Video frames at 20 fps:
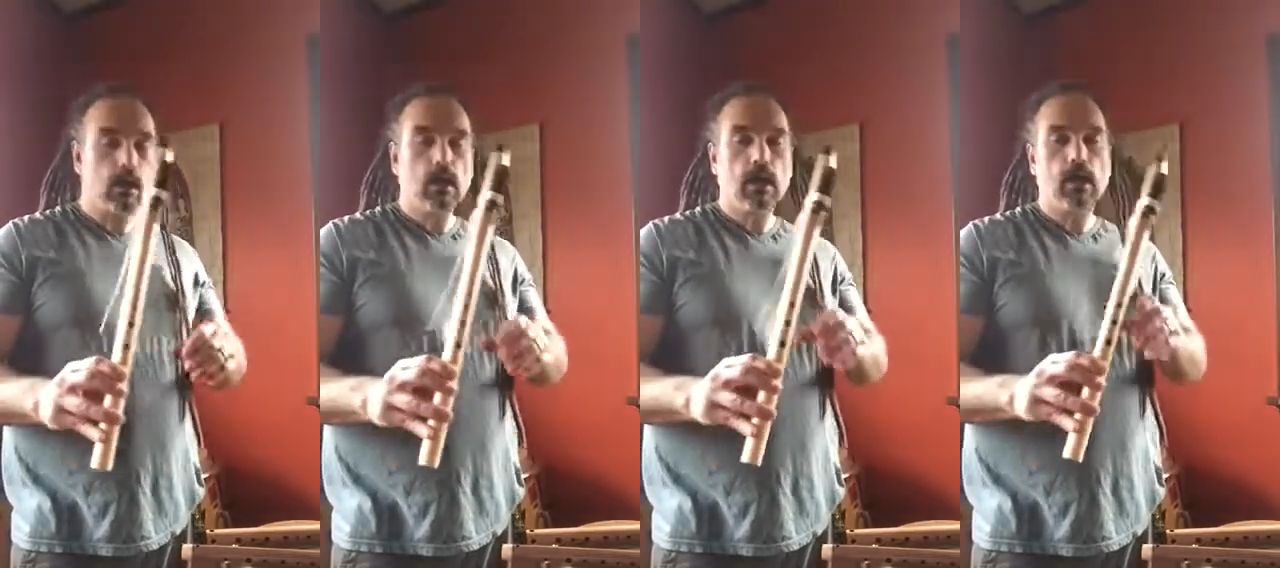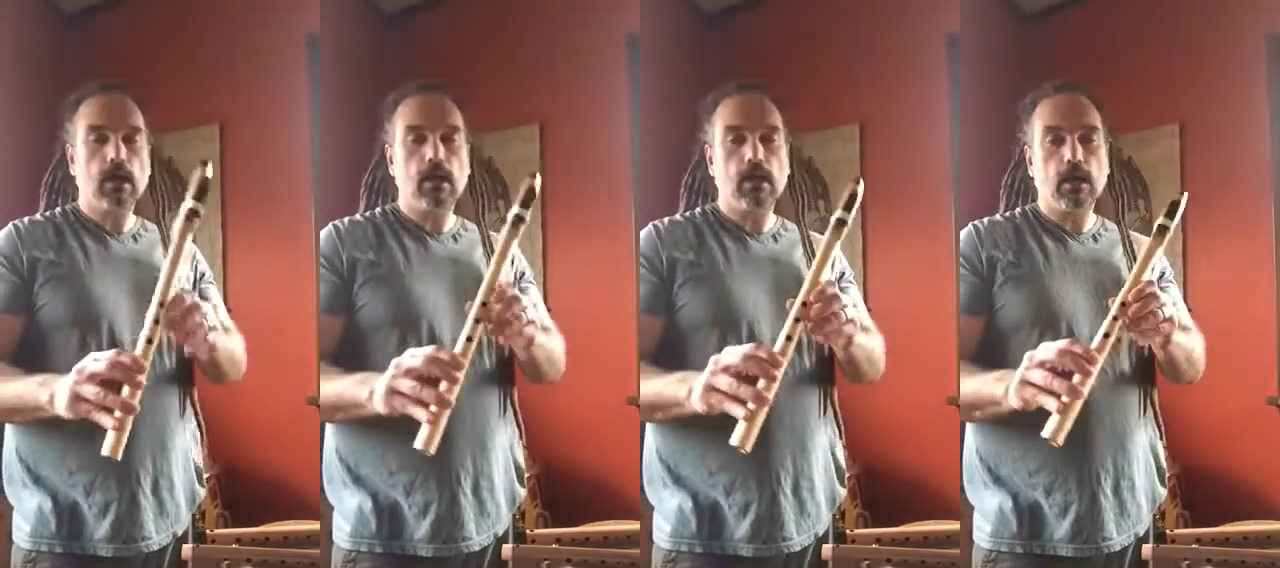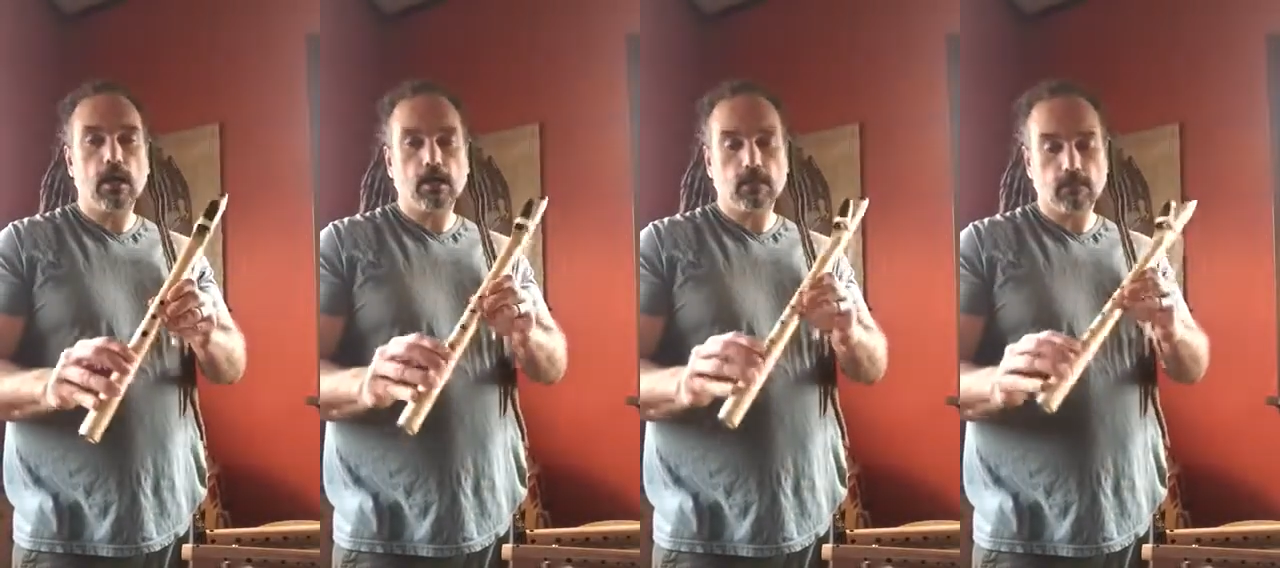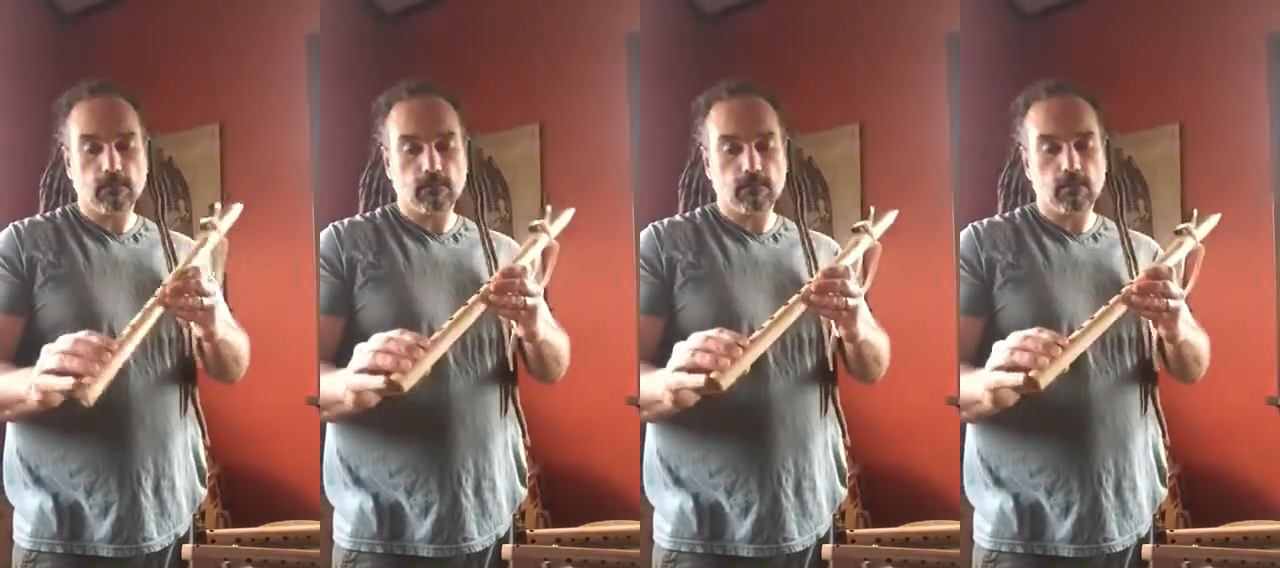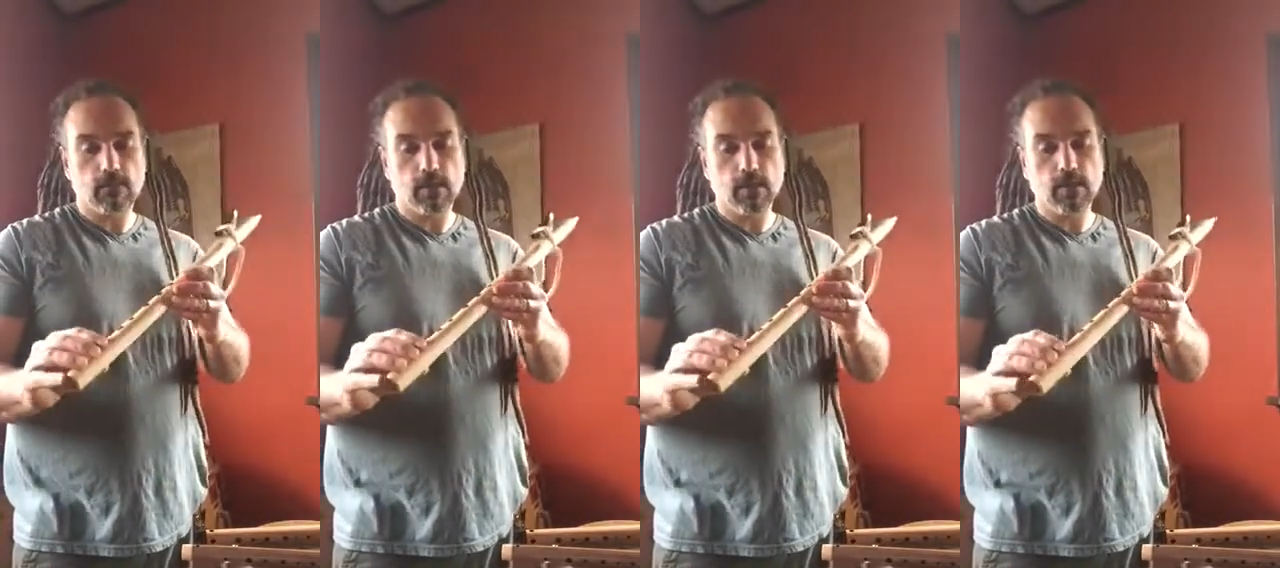a high
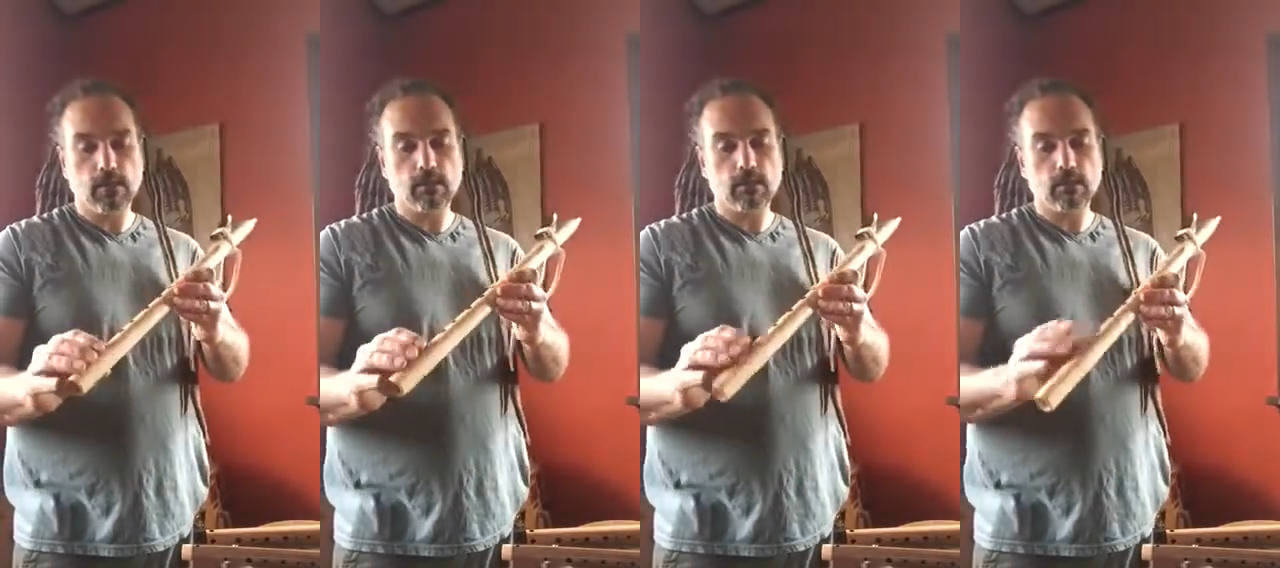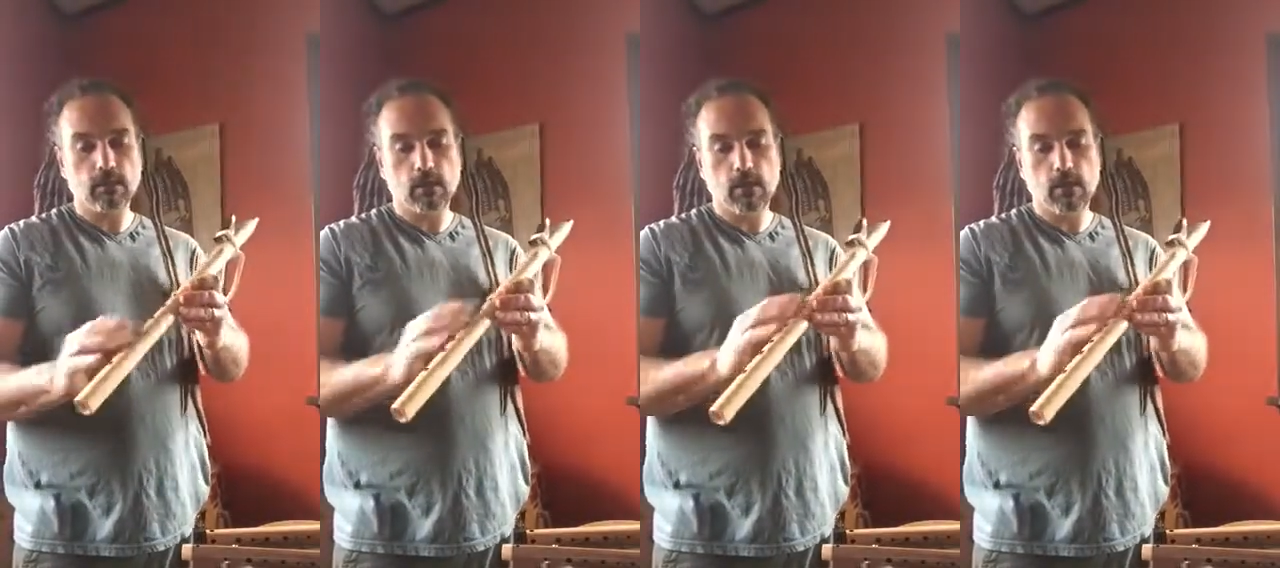octave range